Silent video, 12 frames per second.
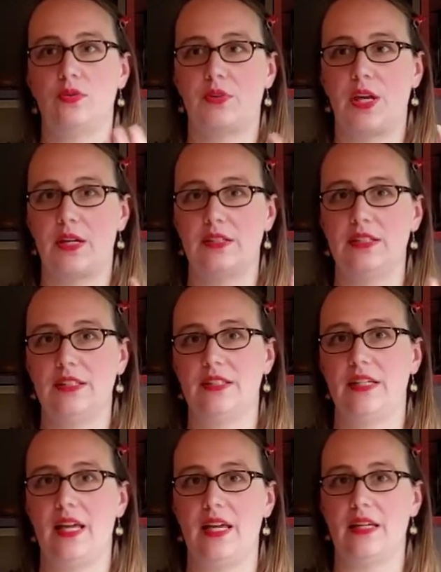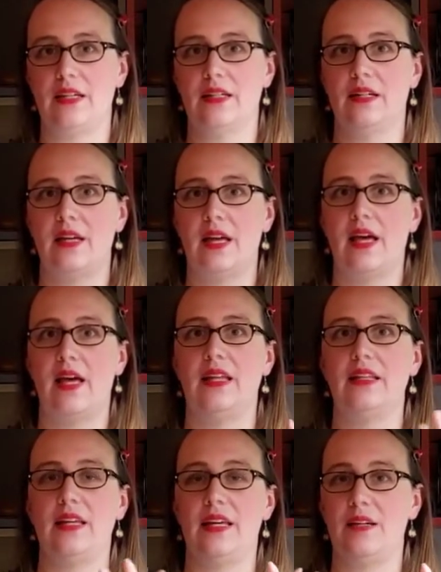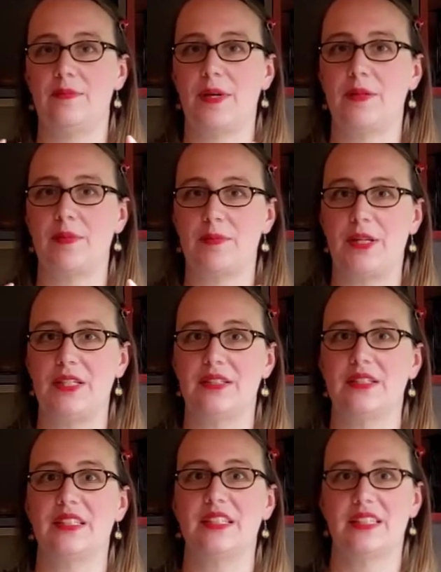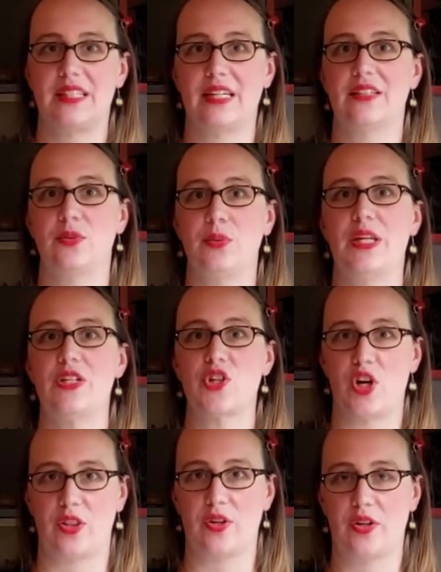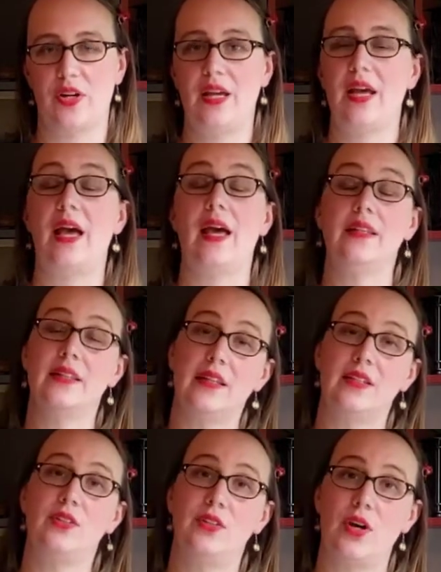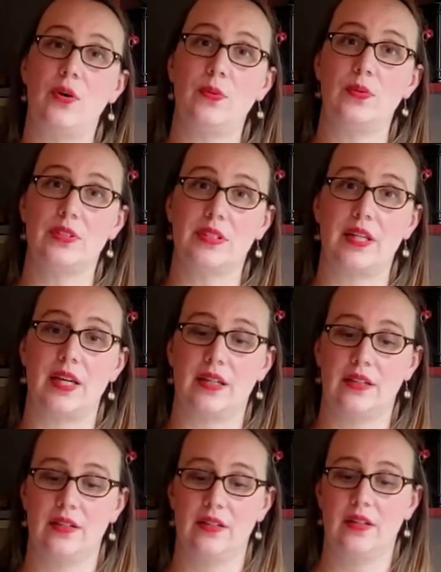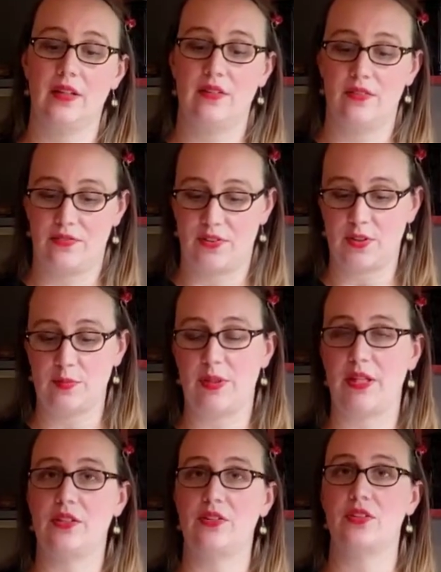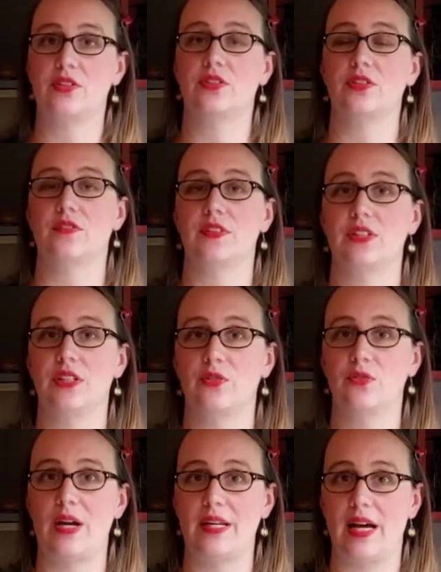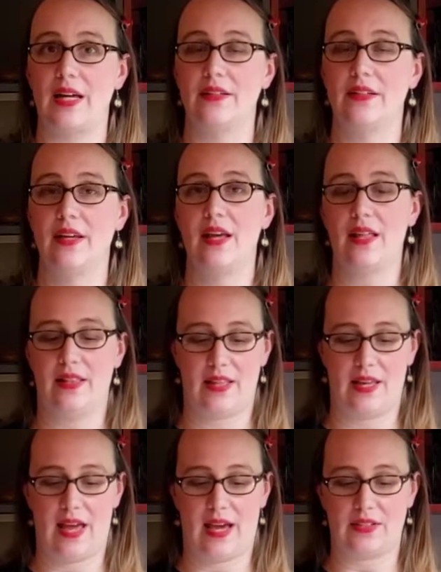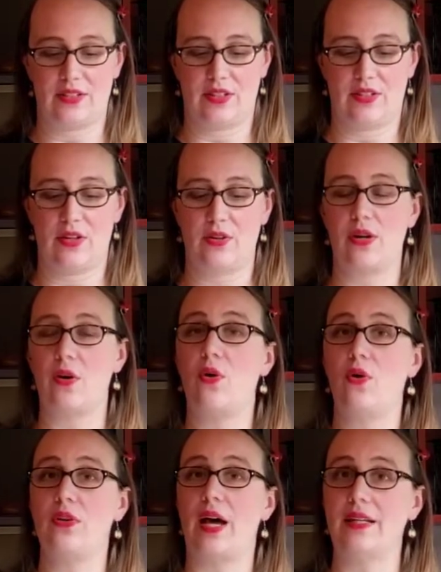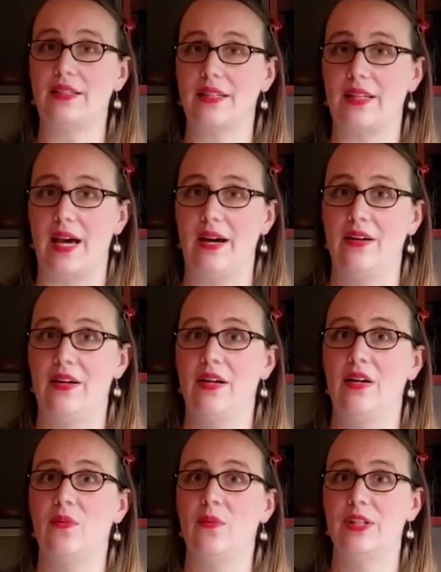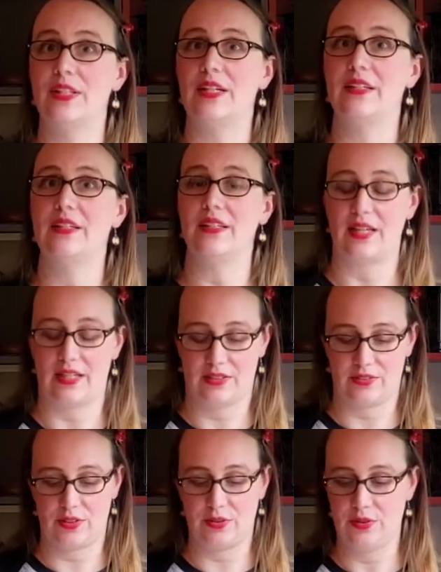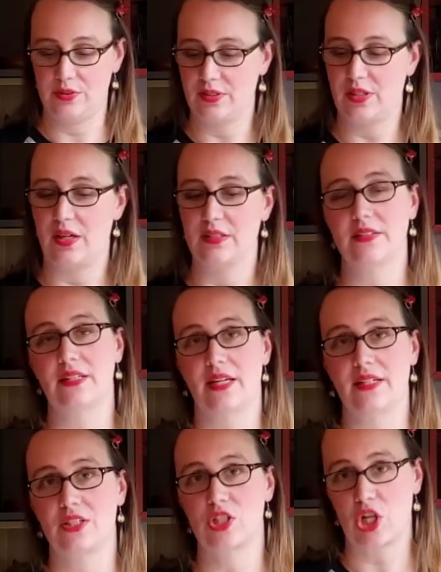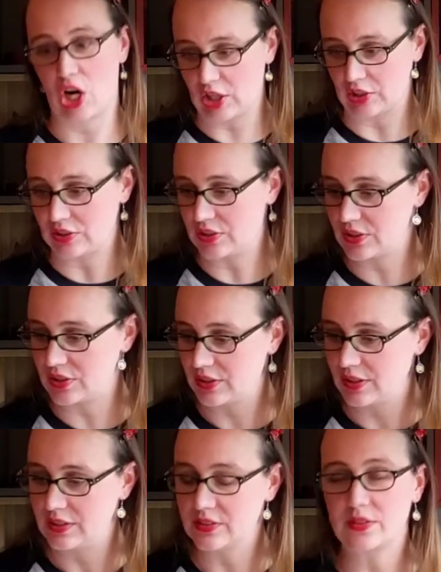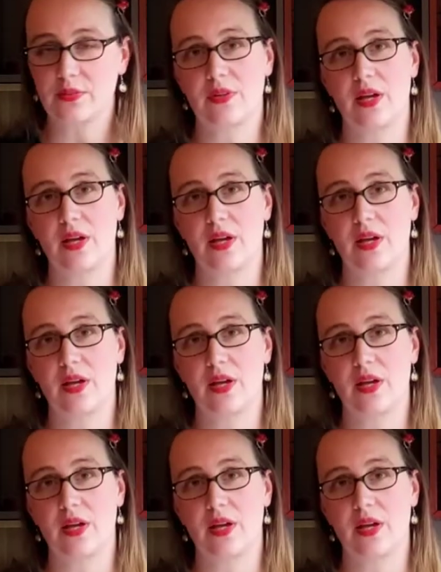carries the ink, and the ink pigment pieces stick to each other, and they don't stick firmly to the surface that you write on. They actually hold on to that with an electrostatic charge. So